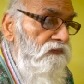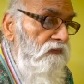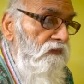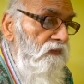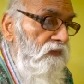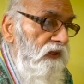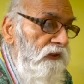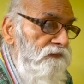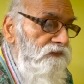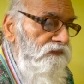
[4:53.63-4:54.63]

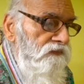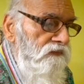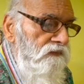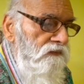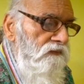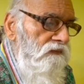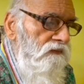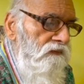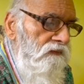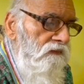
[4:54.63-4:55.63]

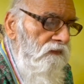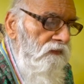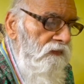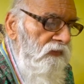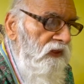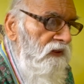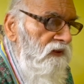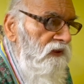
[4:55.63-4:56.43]
(no one is talking)